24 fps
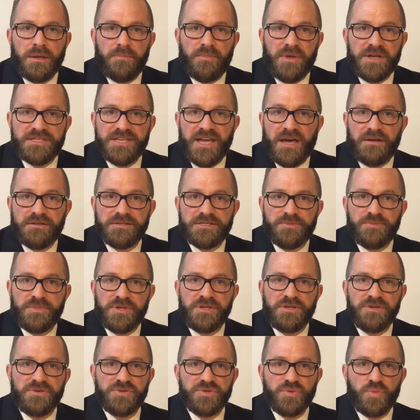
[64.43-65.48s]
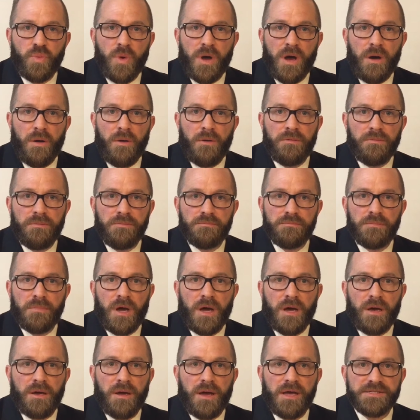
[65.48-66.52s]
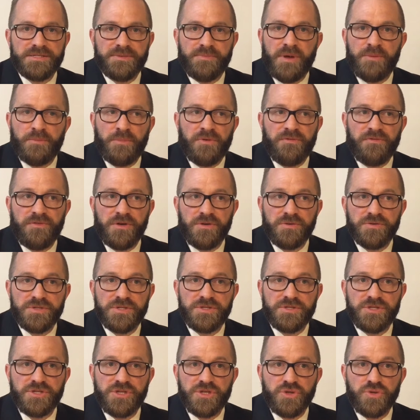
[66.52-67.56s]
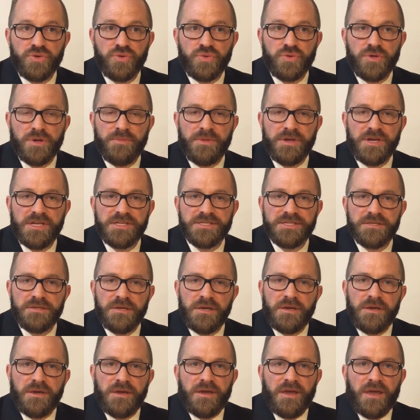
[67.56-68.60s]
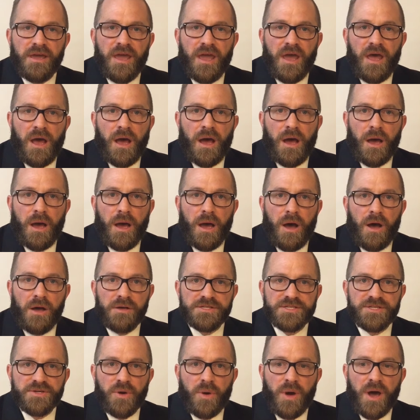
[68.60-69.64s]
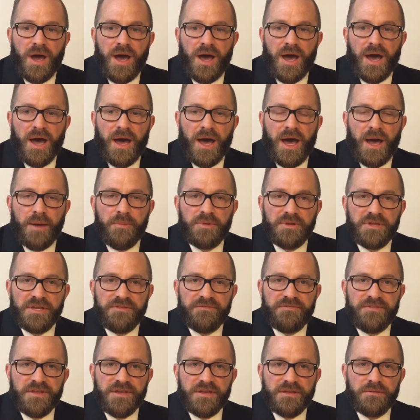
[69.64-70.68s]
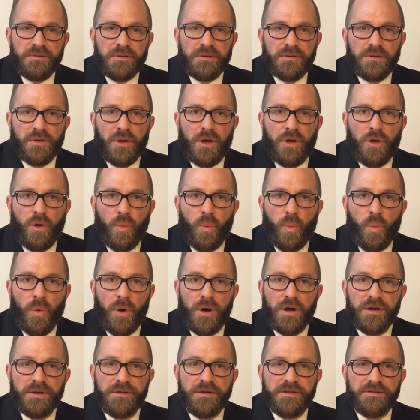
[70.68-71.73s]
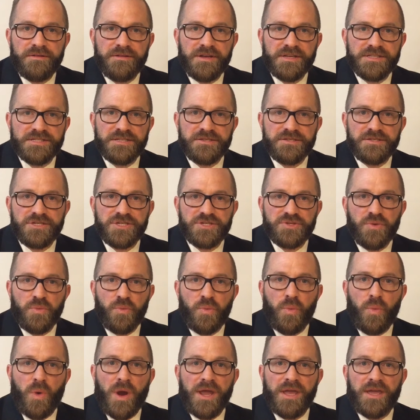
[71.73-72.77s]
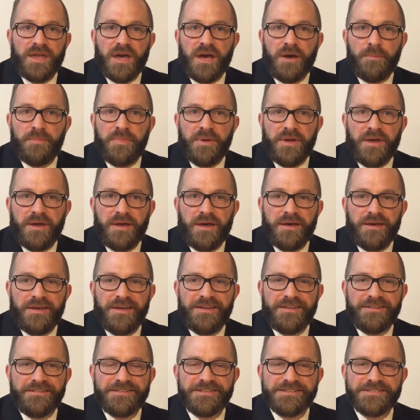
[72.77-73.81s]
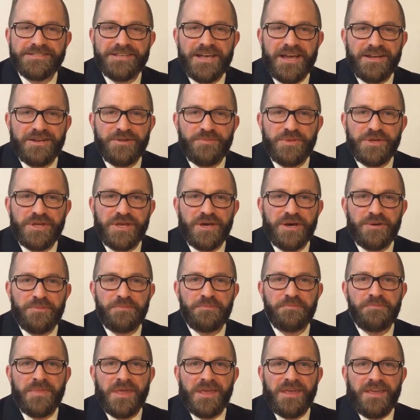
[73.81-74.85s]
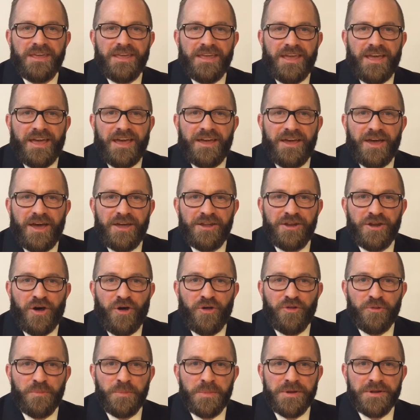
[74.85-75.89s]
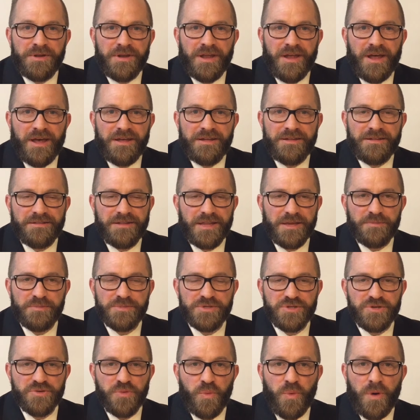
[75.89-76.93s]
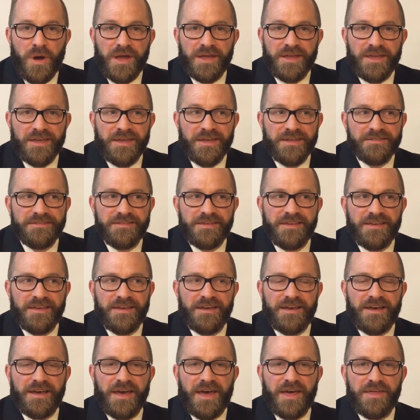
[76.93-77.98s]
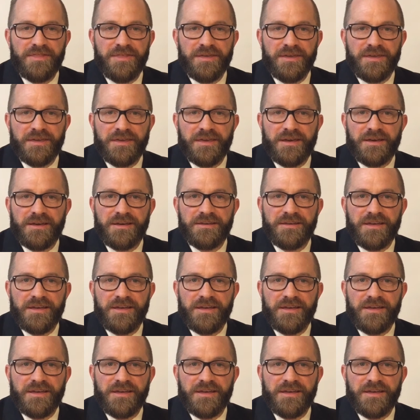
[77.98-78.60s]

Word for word: my talents have been used well as a member of those two committees. Uh, also, uh, I believe that one doesn't just wake up uh, and decide to become an alderman like Mr. Wygant. I think